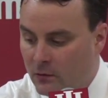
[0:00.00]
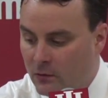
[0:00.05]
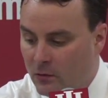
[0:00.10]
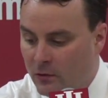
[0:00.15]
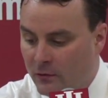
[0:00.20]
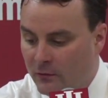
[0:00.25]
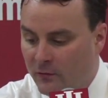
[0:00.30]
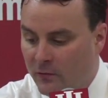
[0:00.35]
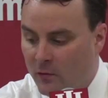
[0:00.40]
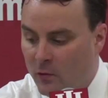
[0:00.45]

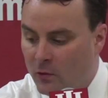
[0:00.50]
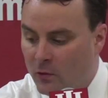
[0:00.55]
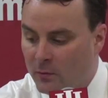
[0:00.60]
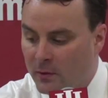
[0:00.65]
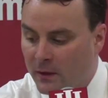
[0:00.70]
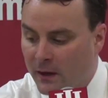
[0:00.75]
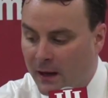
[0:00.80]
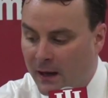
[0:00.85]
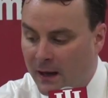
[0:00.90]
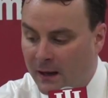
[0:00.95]
going forward.
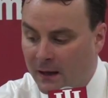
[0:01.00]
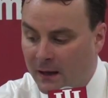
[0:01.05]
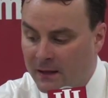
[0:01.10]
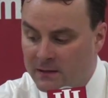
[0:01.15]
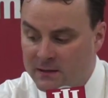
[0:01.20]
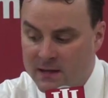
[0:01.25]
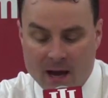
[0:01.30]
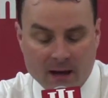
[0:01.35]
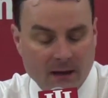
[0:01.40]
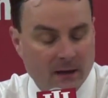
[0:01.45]
But I
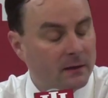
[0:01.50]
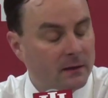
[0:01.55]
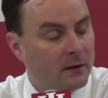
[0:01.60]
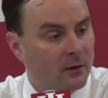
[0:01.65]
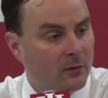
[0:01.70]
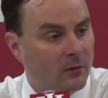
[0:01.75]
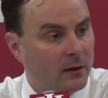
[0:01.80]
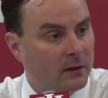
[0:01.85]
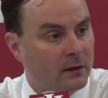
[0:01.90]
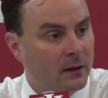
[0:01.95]
like Zach in
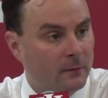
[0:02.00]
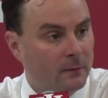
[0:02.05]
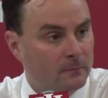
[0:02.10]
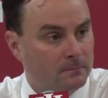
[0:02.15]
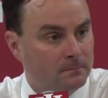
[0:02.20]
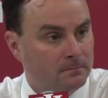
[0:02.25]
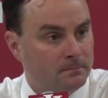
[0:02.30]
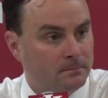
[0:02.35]
there right now.